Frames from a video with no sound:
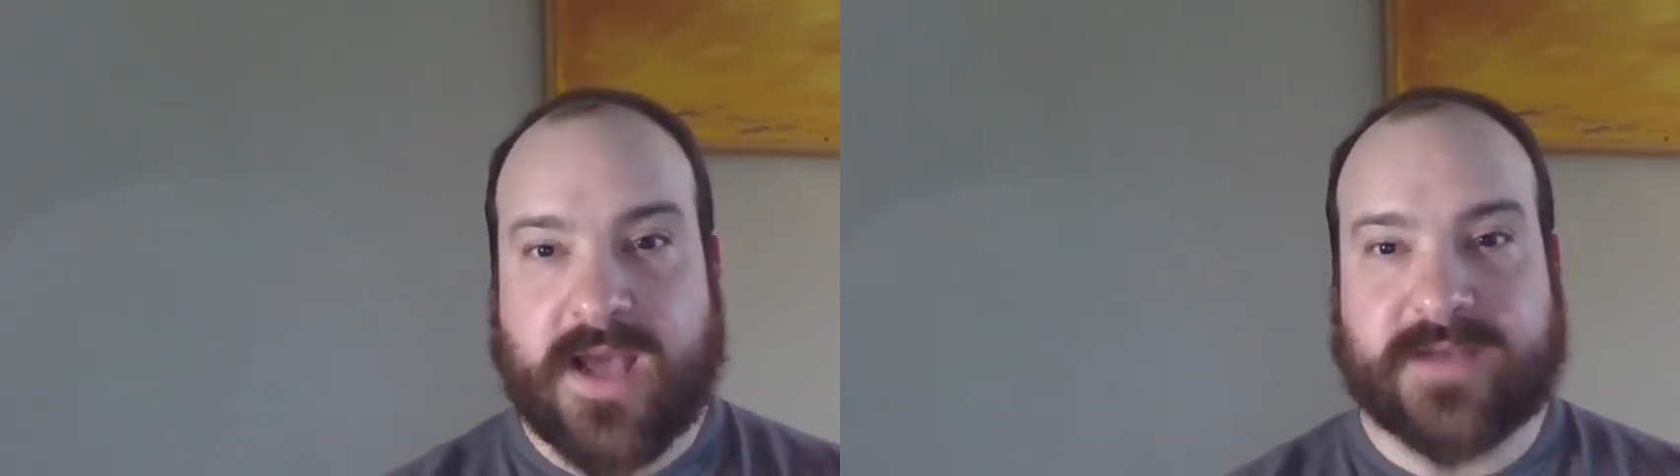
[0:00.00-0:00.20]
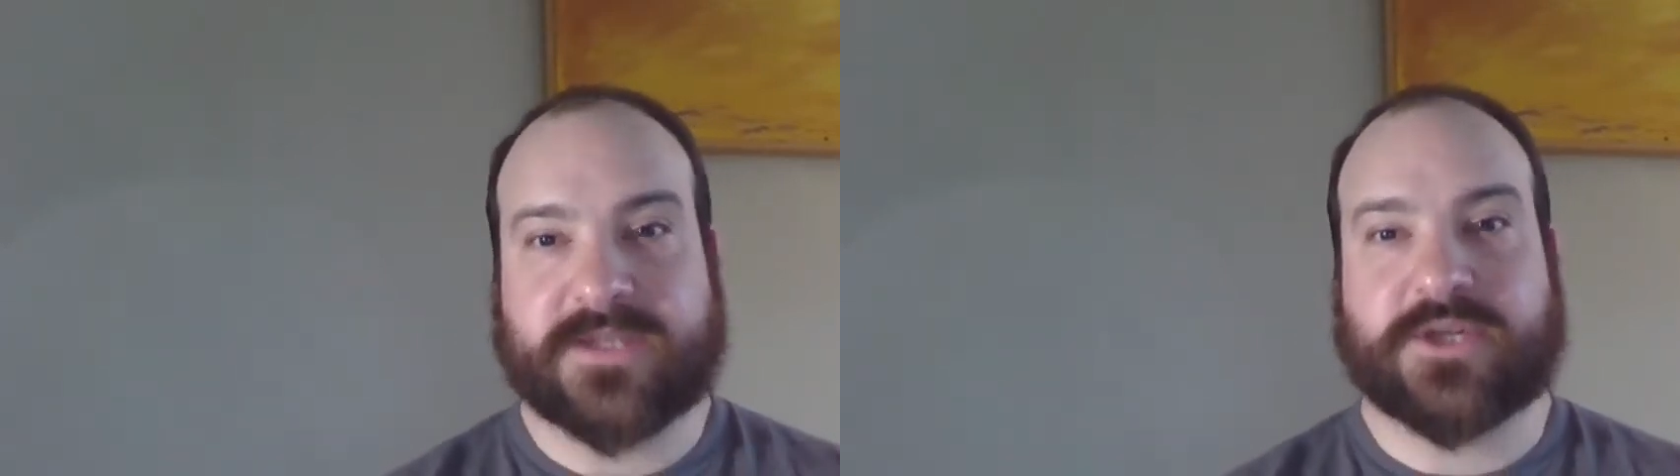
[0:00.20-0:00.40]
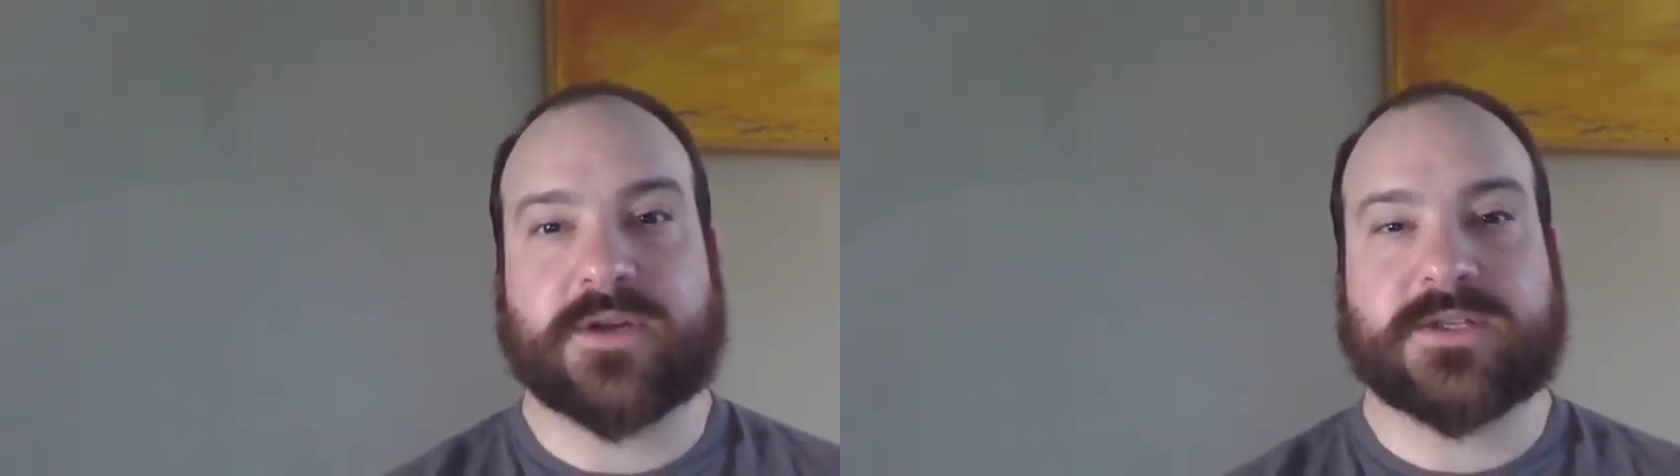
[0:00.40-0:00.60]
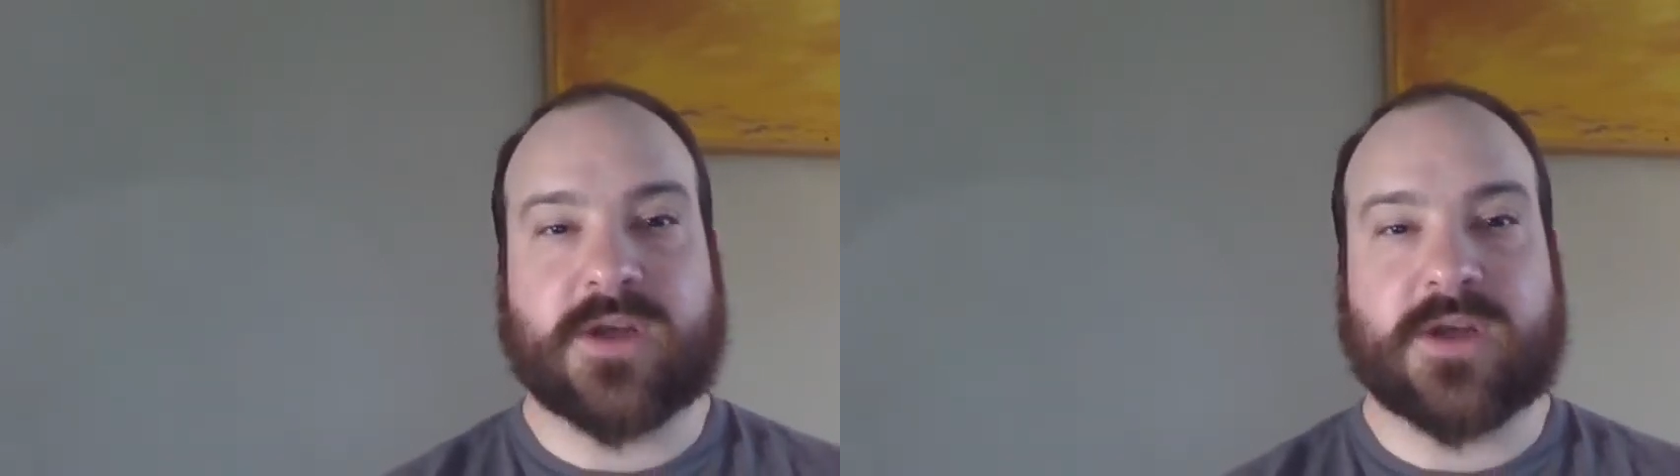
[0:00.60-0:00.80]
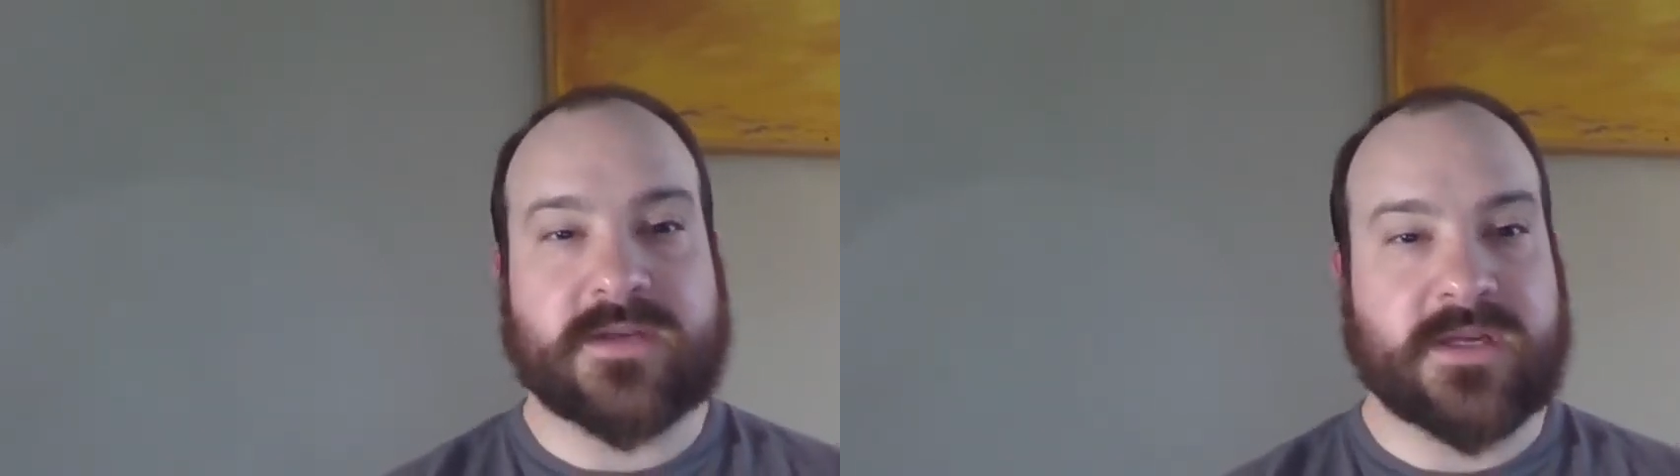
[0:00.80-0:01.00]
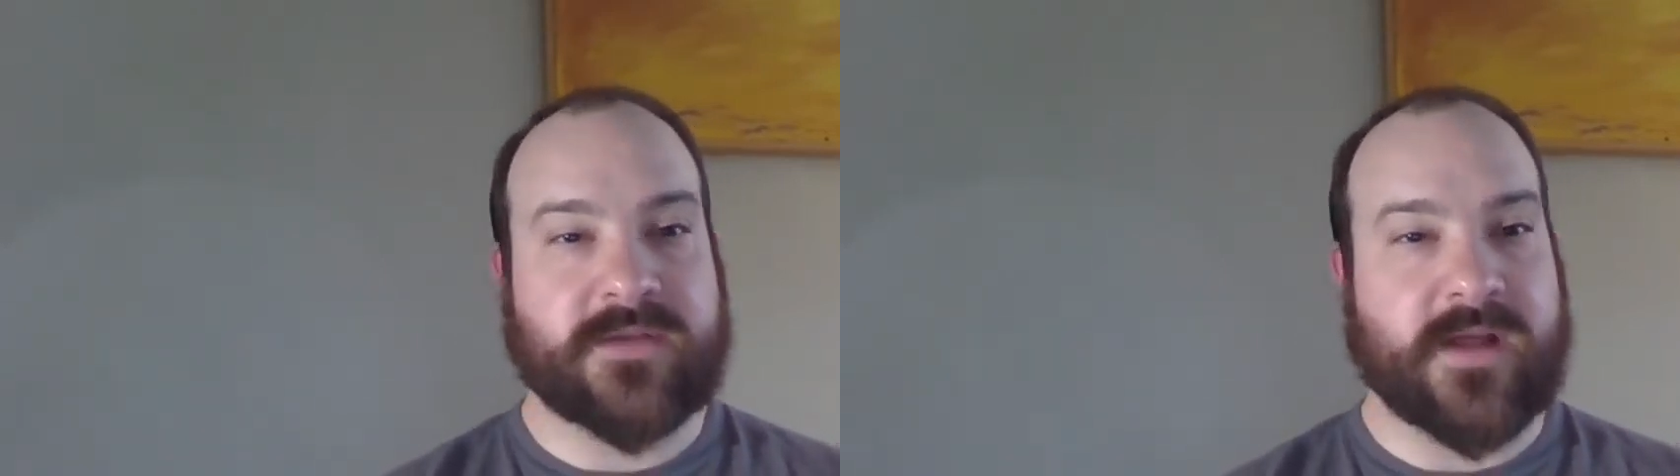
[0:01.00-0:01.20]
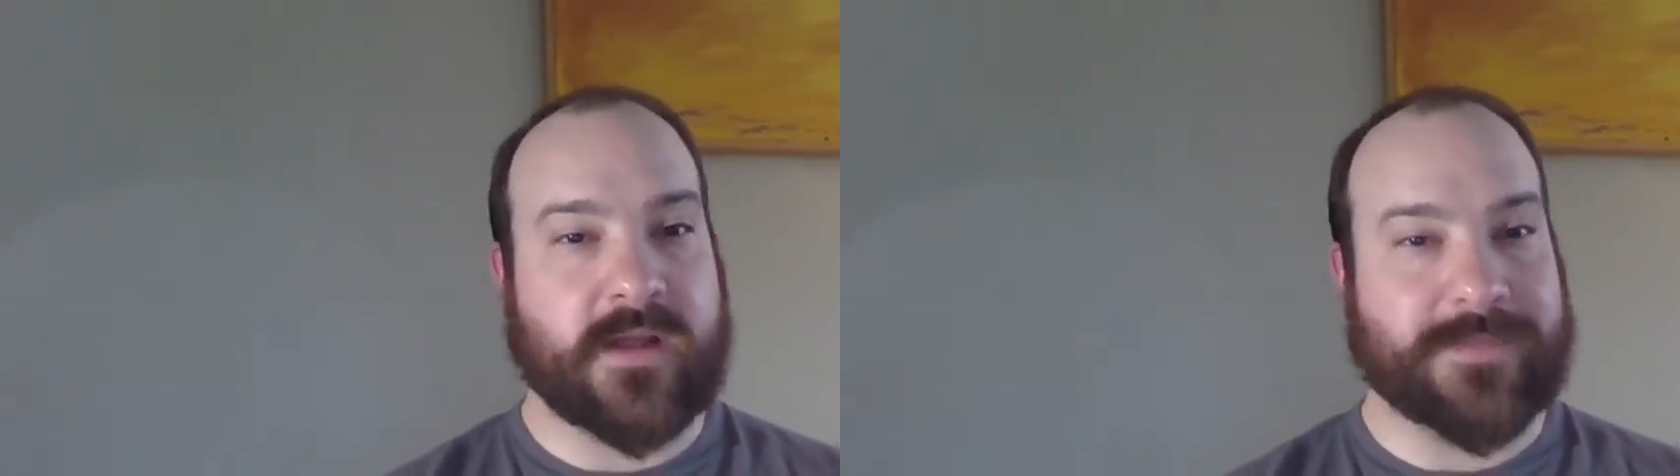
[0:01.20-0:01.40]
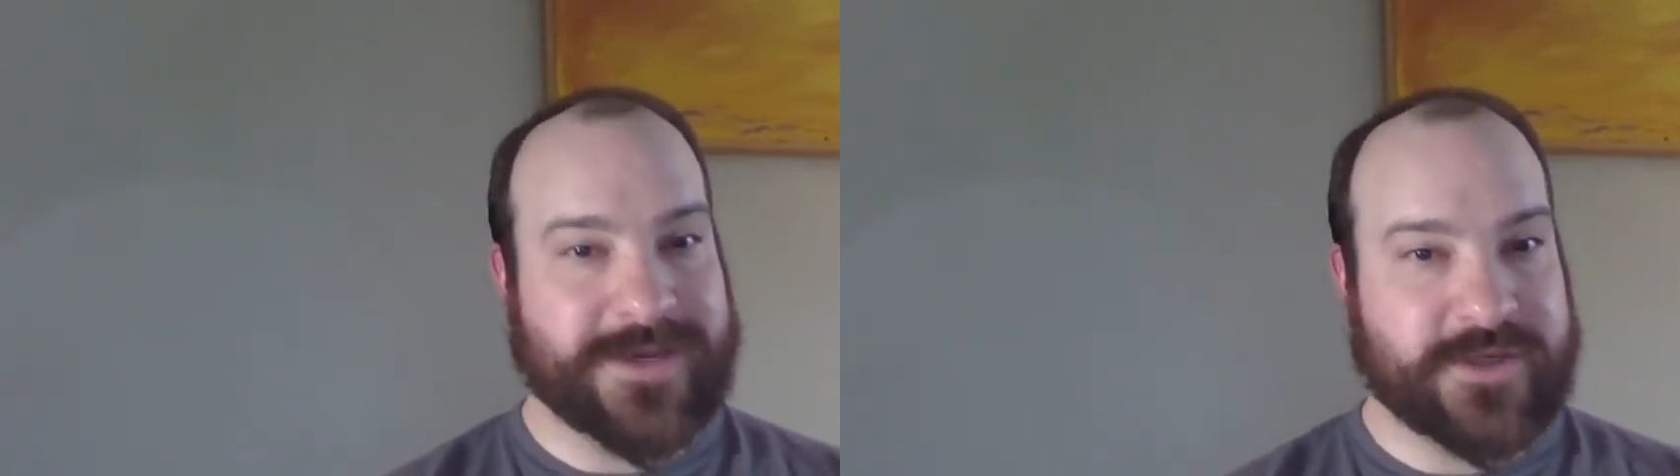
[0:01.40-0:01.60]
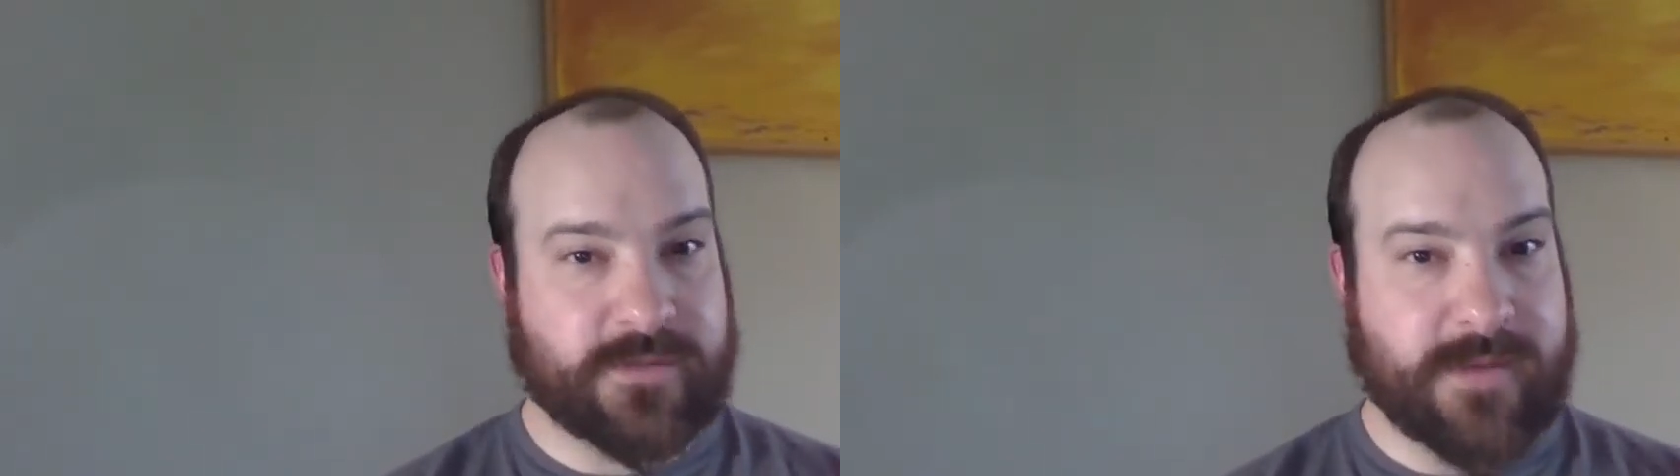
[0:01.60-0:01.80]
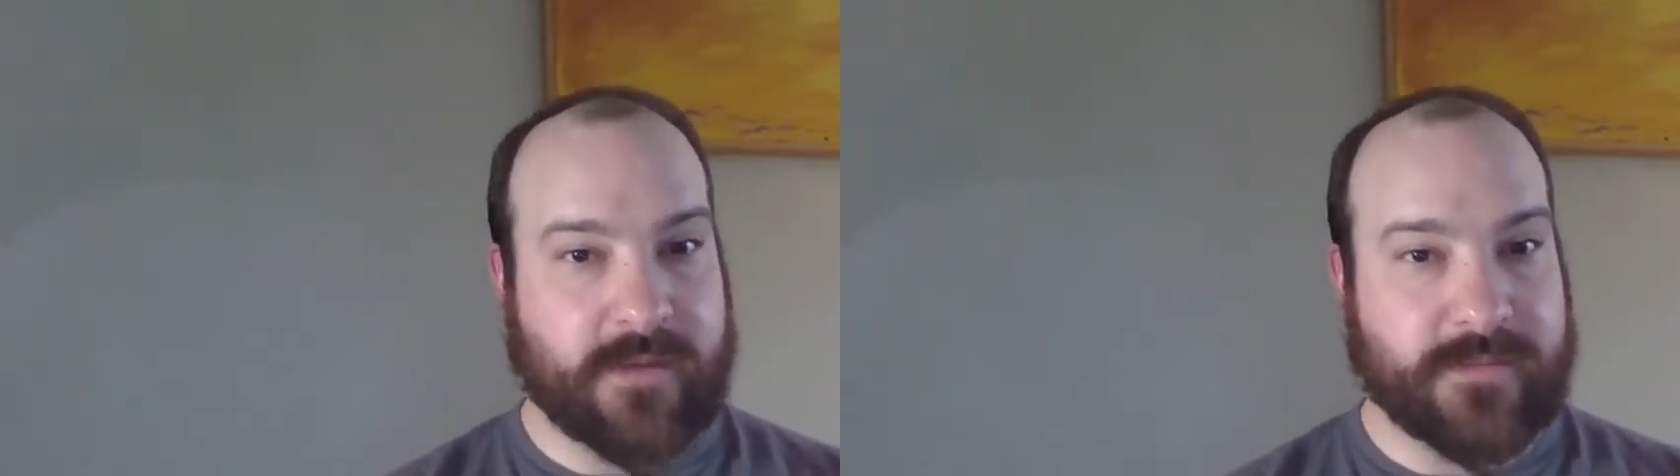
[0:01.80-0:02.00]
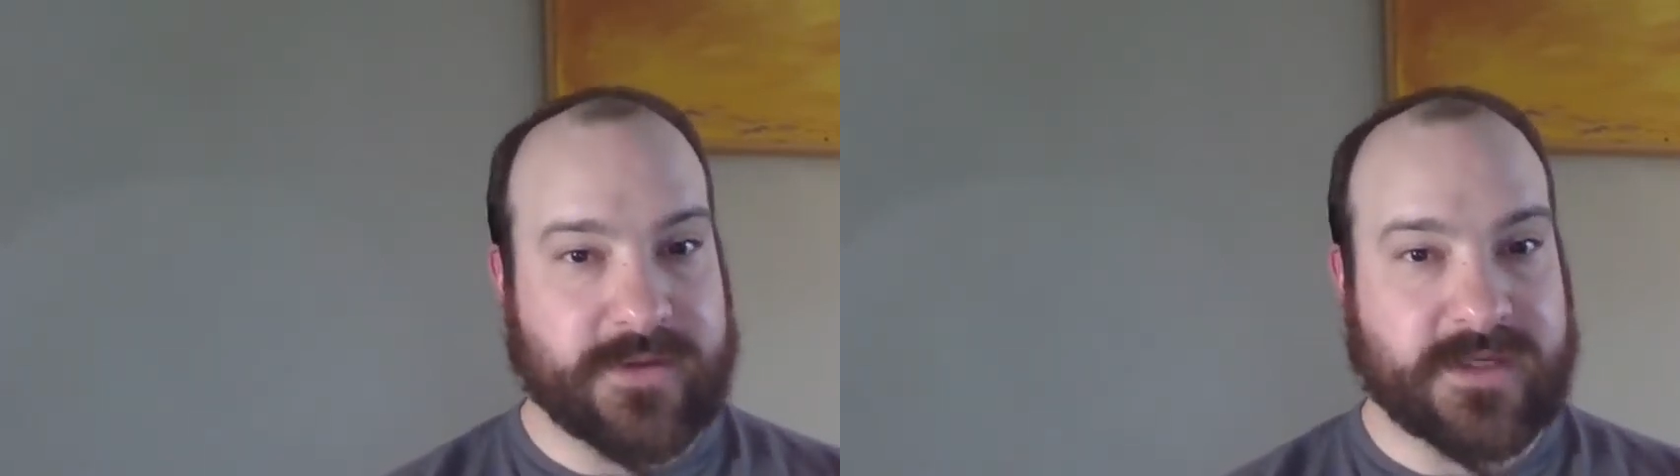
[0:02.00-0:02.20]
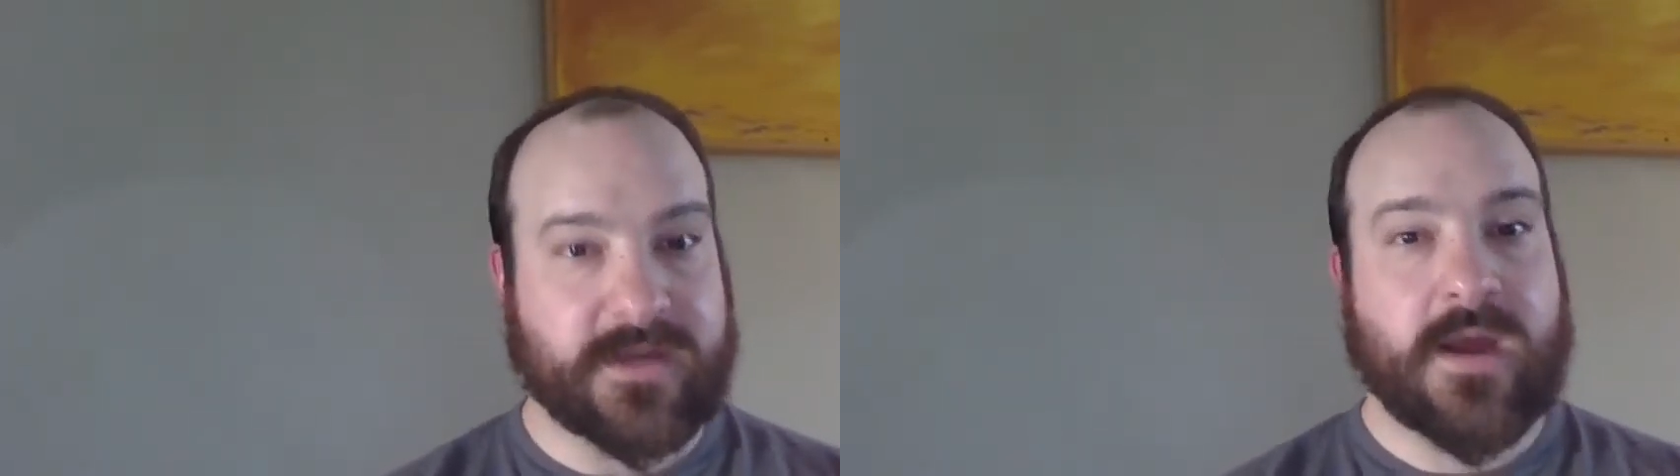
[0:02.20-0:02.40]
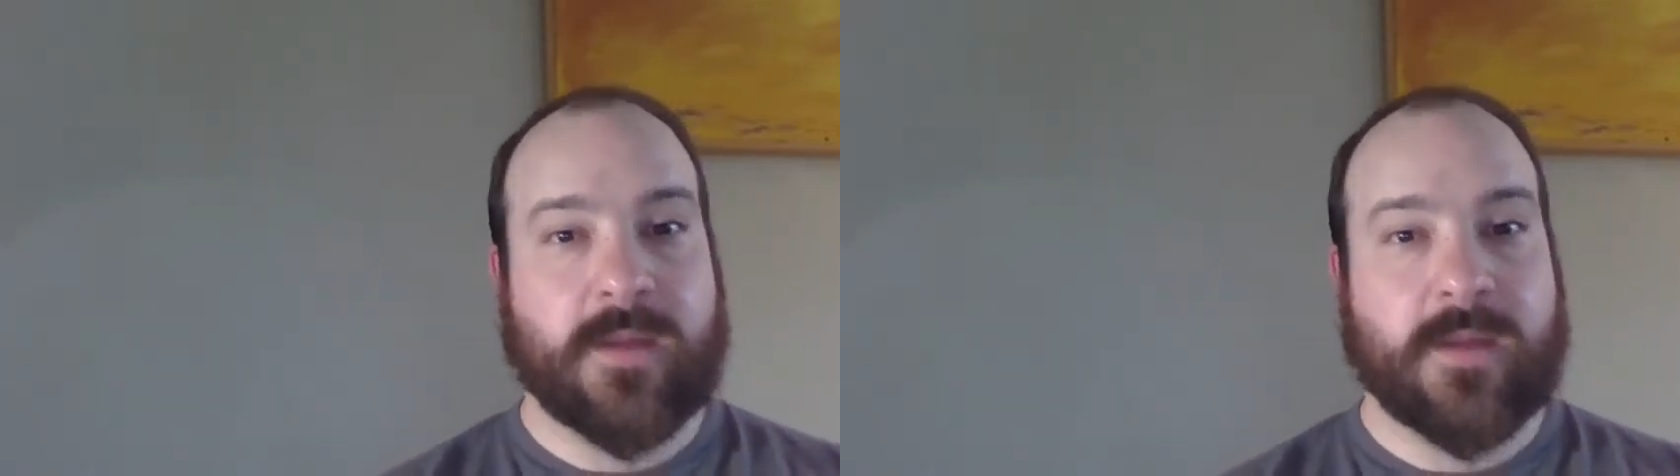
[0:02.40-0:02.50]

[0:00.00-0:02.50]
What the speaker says: as the church starts to develop instrumental music,